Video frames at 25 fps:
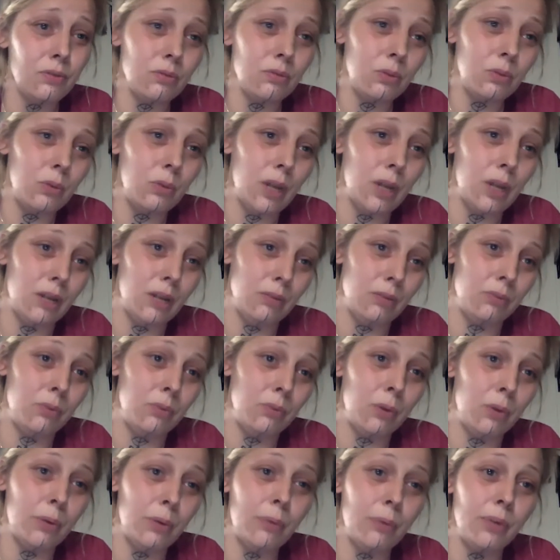well,
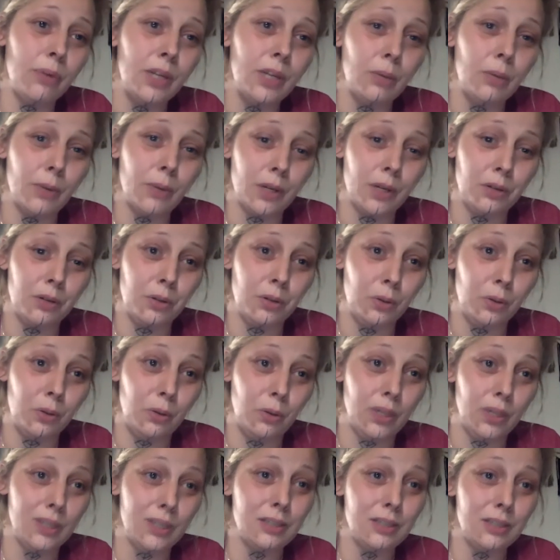what we really want to do
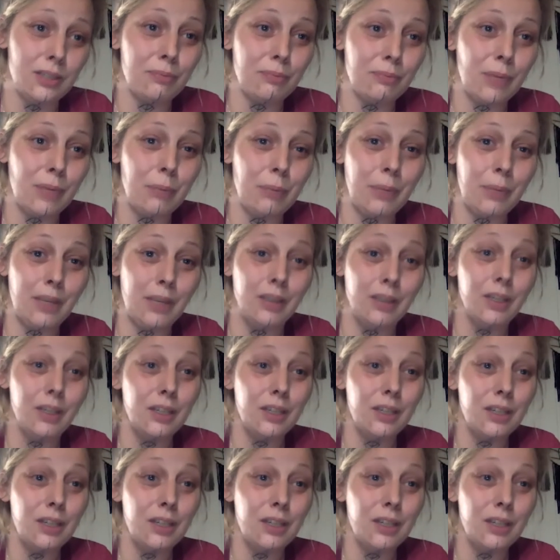is maybe